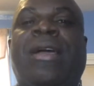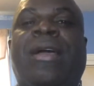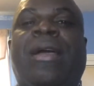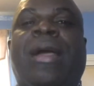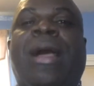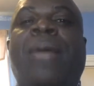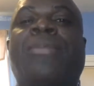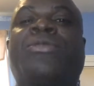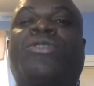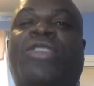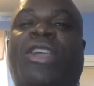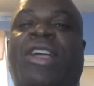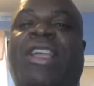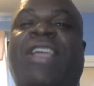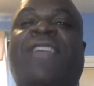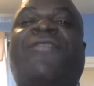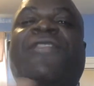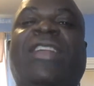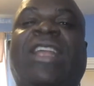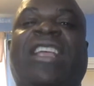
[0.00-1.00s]
I'm talking
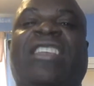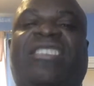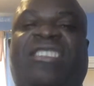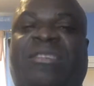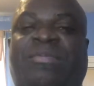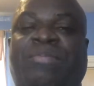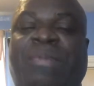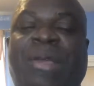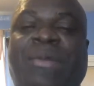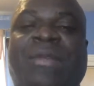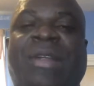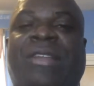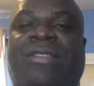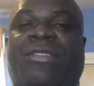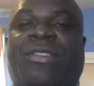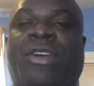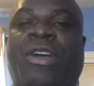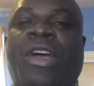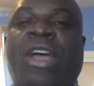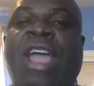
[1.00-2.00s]
from
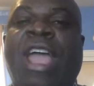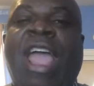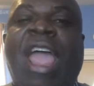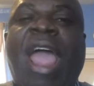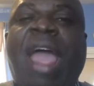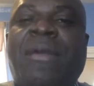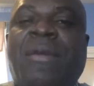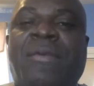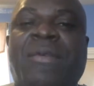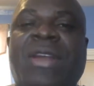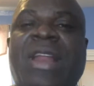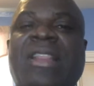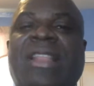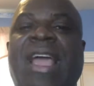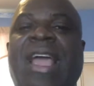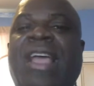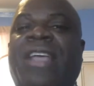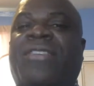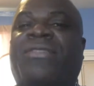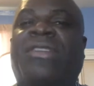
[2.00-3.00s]
experience. Every one of
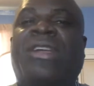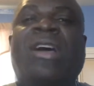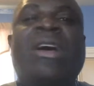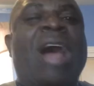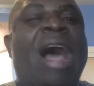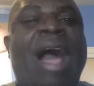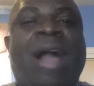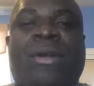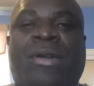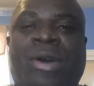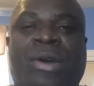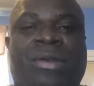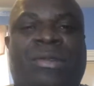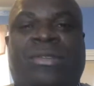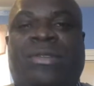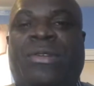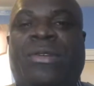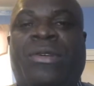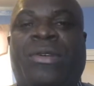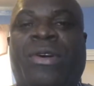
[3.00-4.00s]
them are good.